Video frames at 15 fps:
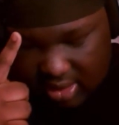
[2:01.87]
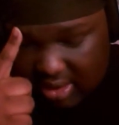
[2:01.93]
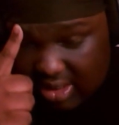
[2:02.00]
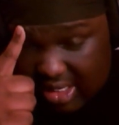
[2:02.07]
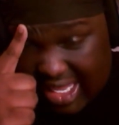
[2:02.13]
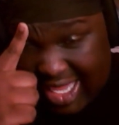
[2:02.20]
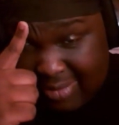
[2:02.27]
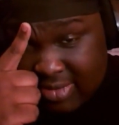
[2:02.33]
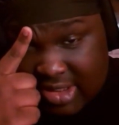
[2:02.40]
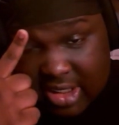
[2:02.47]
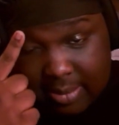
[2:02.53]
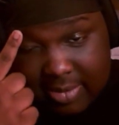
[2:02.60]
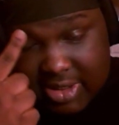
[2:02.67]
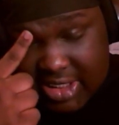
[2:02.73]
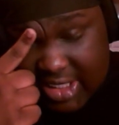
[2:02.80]
him,
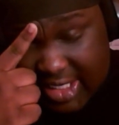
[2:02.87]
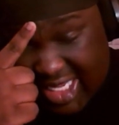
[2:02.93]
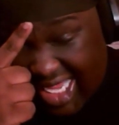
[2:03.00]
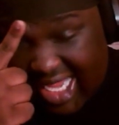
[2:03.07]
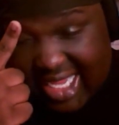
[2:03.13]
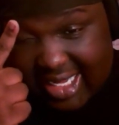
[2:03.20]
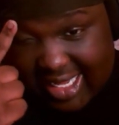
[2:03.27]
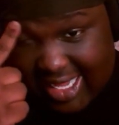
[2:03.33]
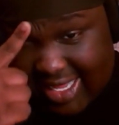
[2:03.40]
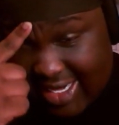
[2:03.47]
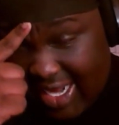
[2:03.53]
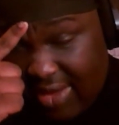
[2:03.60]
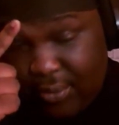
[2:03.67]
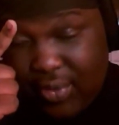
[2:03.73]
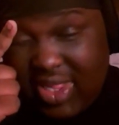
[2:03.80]
Summers, and Can Can.
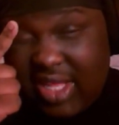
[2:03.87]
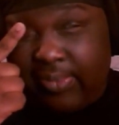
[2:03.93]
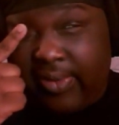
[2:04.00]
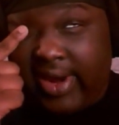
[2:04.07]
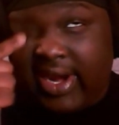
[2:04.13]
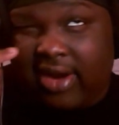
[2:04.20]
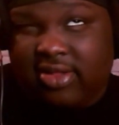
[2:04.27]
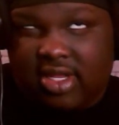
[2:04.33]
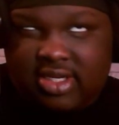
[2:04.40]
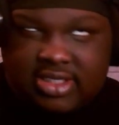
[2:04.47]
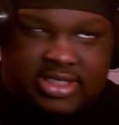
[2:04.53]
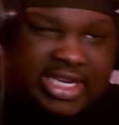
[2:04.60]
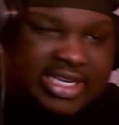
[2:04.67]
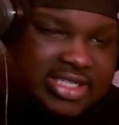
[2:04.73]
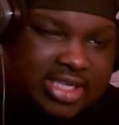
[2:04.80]
They really bring out the
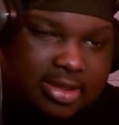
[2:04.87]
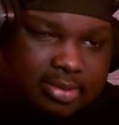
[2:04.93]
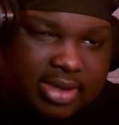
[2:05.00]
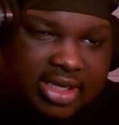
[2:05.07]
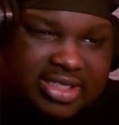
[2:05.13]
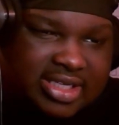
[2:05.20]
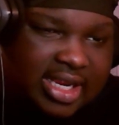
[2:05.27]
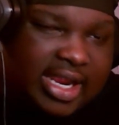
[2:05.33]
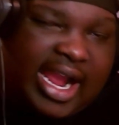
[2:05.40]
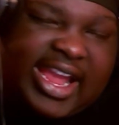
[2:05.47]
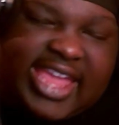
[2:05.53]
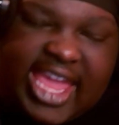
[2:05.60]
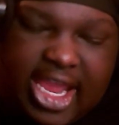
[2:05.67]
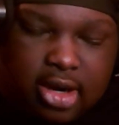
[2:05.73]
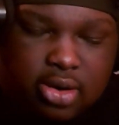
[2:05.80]
zest in me. It's like I
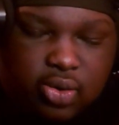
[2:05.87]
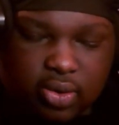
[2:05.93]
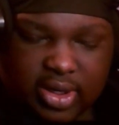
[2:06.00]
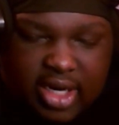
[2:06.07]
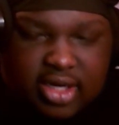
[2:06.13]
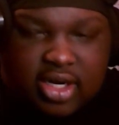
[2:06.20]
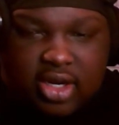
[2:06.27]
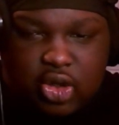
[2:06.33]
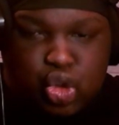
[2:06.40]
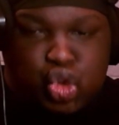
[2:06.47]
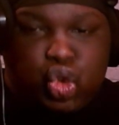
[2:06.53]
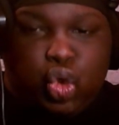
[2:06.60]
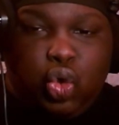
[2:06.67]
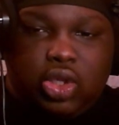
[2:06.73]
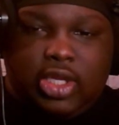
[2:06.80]
can't do nothing to
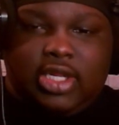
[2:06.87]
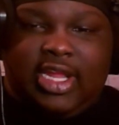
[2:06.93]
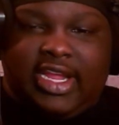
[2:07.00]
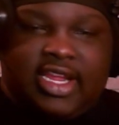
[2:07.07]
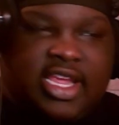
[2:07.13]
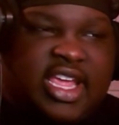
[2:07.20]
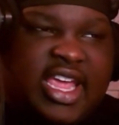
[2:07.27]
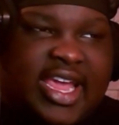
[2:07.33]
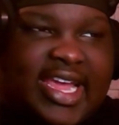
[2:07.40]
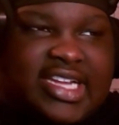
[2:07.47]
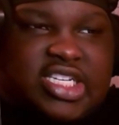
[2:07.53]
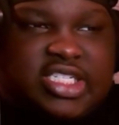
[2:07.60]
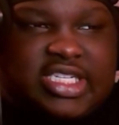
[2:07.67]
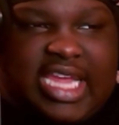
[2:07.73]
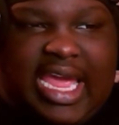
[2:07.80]
control it. Like it
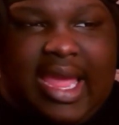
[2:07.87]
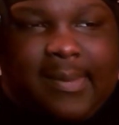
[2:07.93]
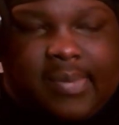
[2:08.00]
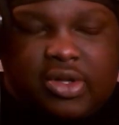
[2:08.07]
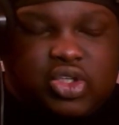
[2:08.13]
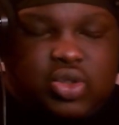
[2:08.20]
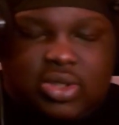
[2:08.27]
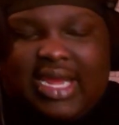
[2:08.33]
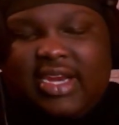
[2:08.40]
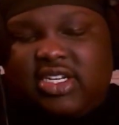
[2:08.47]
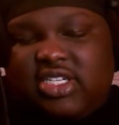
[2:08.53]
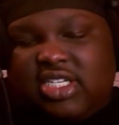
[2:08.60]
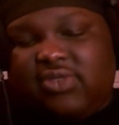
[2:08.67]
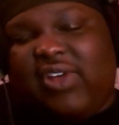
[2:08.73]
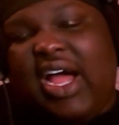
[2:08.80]
just happens. You gotta
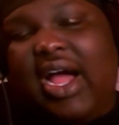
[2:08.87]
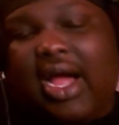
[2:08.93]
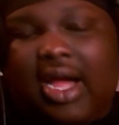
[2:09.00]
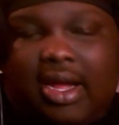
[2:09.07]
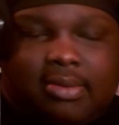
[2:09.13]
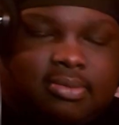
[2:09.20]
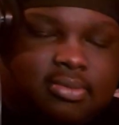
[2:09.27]
just vibe.